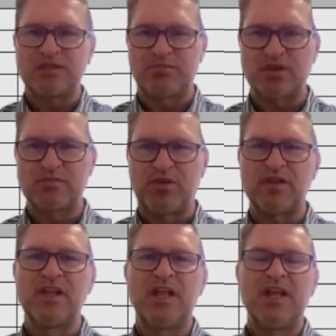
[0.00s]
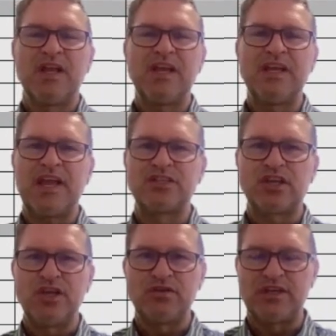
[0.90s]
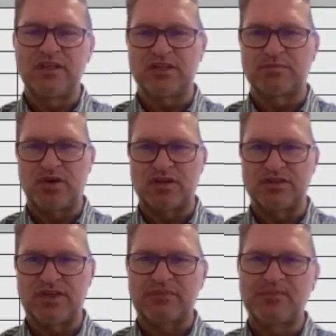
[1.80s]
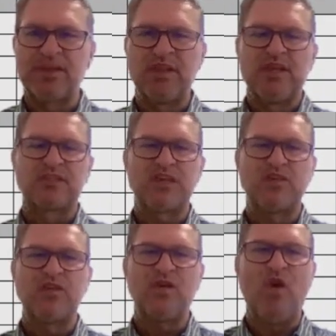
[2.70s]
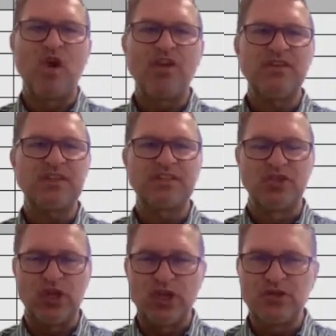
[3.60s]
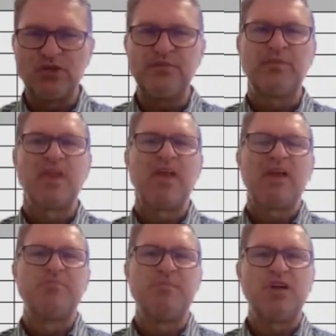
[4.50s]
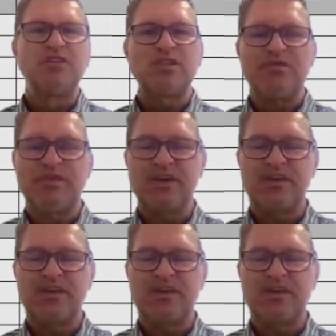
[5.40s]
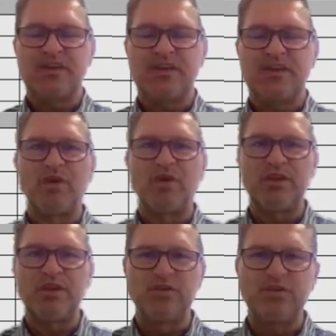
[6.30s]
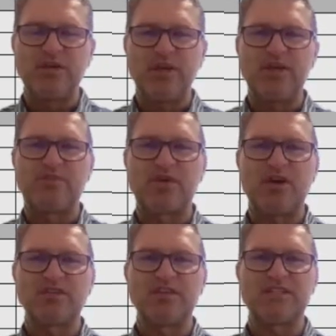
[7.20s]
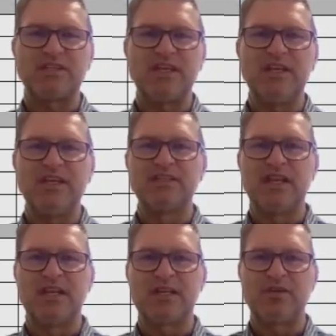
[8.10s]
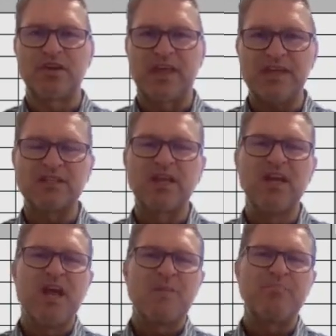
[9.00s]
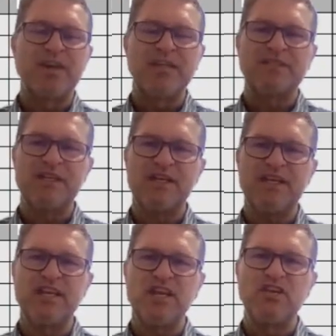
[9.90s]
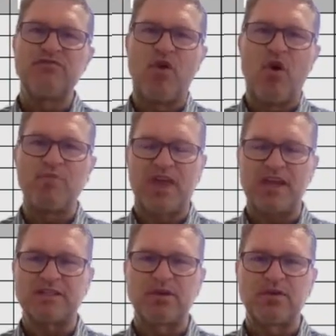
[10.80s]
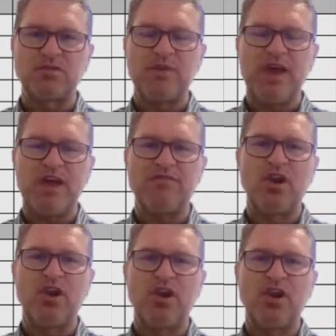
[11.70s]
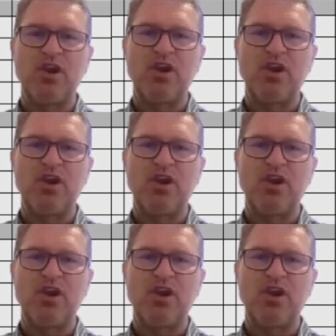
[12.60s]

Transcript: as possible in executing this project. So all of it is new. Most of of what we do in projects is a little bit of a guess, but it's an informed guess, because we have a lot of